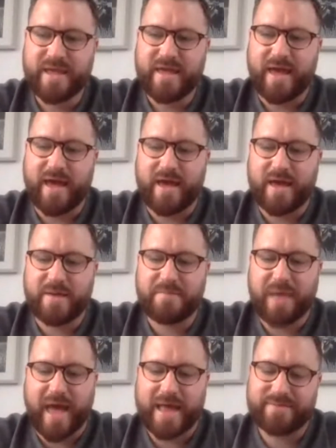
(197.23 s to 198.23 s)

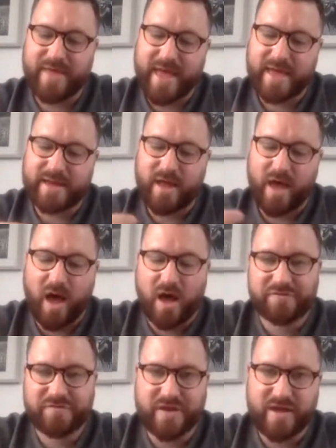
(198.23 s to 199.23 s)
And then
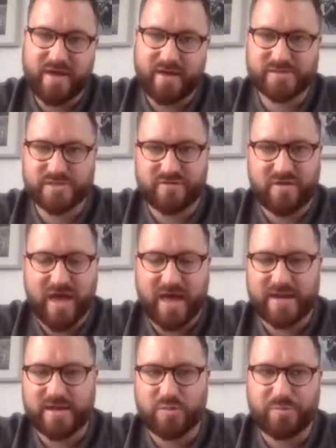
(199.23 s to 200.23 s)
after sort of a
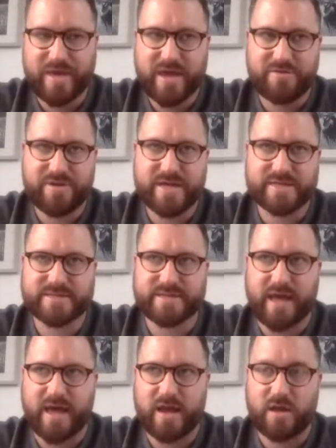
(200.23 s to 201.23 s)
little period
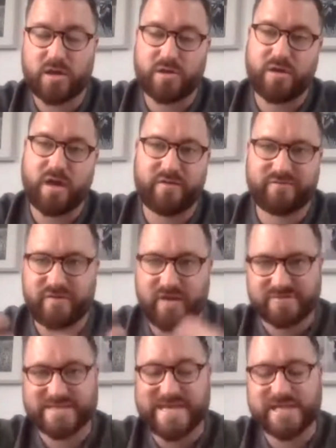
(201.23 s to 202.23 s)
longer of
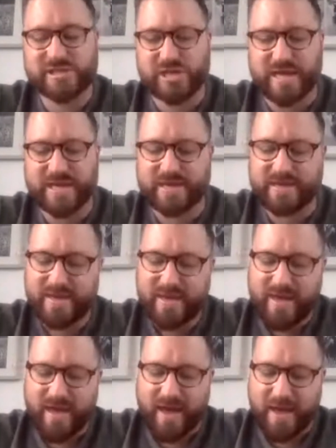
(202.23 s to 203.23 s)
teaching,
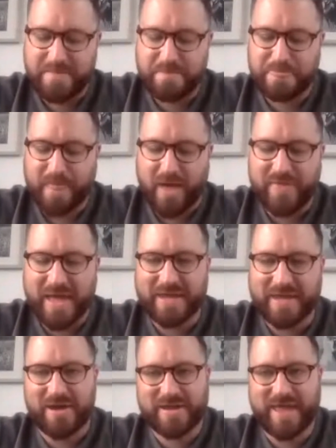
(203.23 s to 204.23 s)
I then
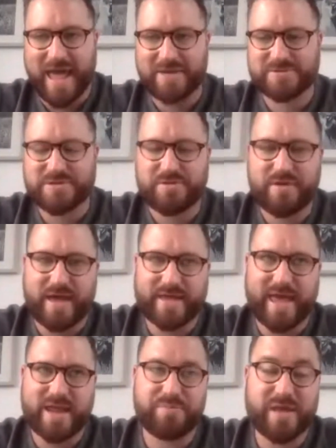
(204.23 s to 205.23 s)
kind of came to,
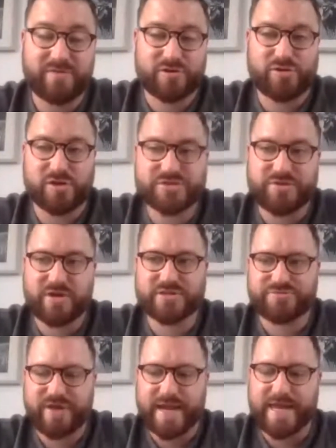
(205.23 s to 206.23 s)
again, a bit of a
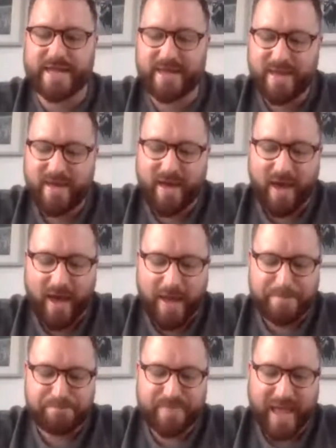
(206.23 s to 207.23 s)
crossroads really.
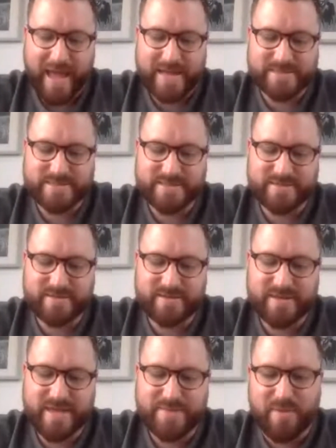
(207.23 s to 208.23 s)
And
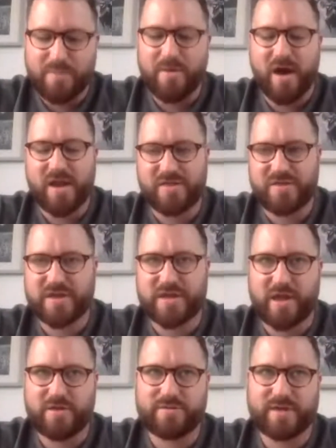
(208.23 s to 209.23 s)
in my mind, I think,
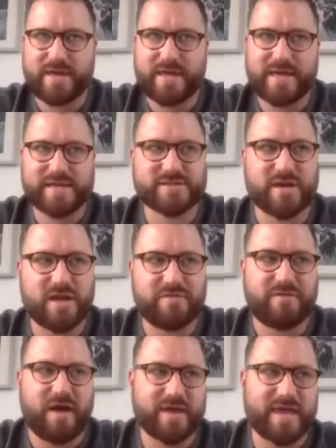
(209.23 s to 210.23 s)
it's kind of,
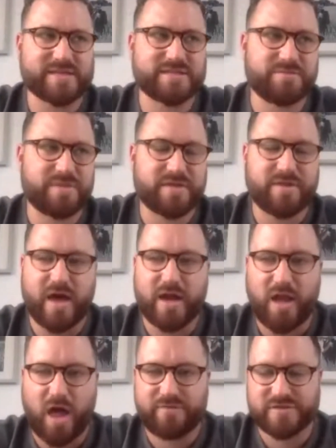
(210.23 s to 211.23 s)
I guess, something that a
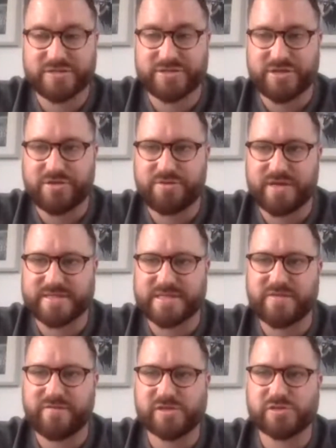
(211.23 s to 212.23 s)
lot of us do as
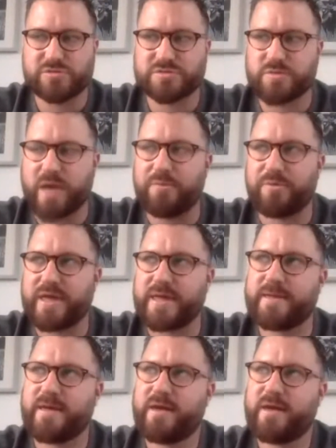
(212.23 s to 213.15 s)
individuals where we